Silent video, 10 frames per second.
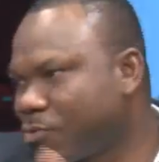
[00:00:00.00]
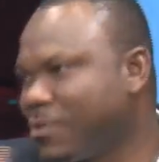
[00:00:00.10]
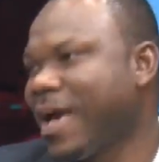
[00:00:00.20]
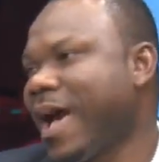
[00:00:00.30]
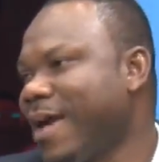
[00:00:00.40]

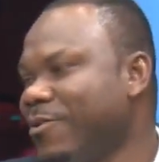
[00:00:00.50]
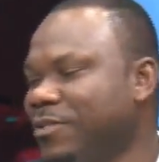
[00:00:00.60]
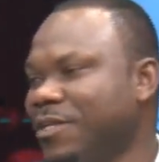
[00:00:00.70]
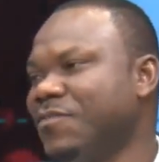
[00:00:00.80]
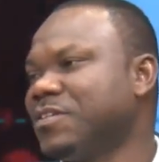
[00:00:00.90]
your iron
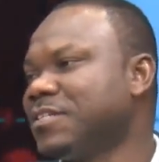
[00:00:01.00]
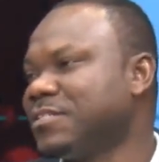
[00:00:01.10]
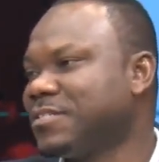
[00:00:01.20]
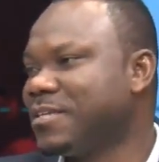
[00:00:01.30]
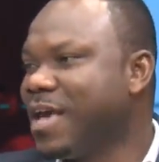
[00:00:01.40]

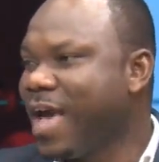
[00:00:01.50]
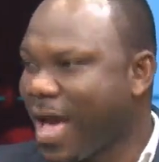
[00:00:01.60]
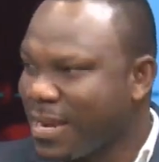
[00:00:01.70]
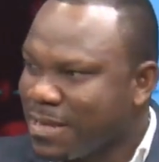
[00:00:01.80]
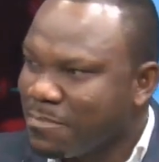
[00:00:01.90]
deficiency
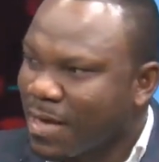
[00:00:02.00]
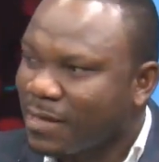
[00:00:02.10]
anemia.